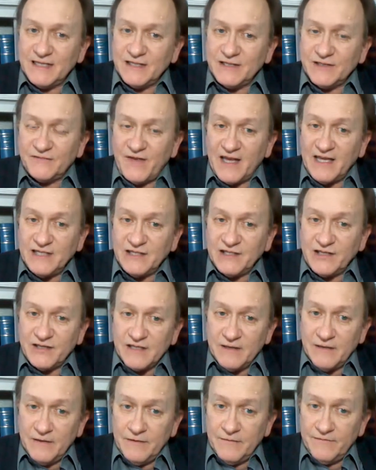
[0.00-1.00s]
his face
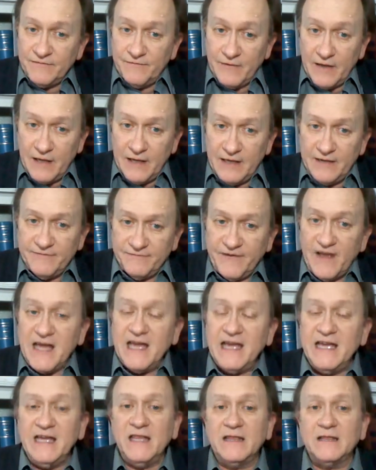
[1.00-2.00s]
in
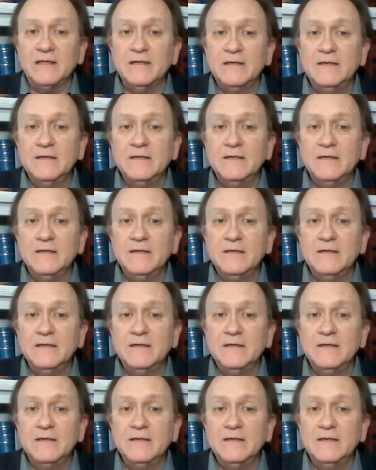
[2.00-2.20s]
faith,